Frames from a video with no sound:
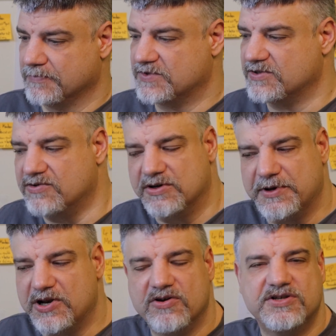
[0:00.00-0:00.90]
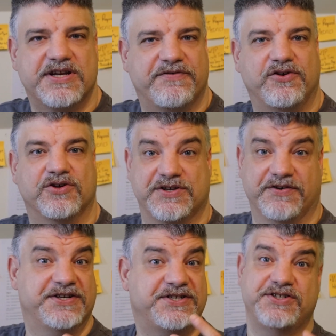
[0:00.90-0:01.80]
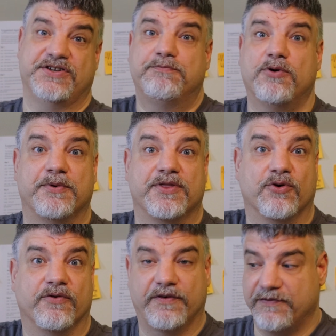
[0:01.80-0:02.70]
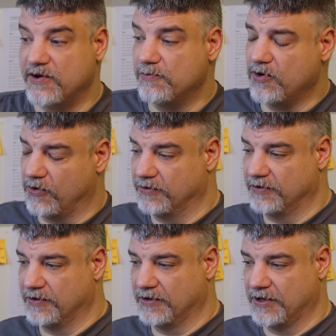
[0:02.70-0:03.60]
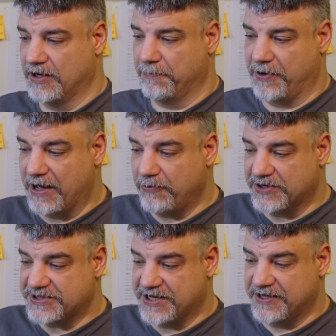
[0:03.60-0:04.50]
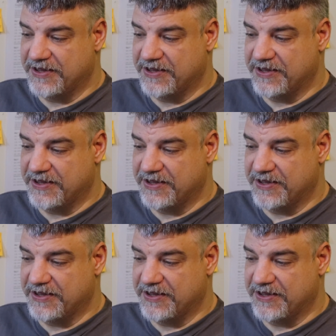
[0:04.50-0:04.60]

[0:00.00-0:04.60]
So there's going to be lots of different considerations. You've probably thought of a few more, but I'm going to say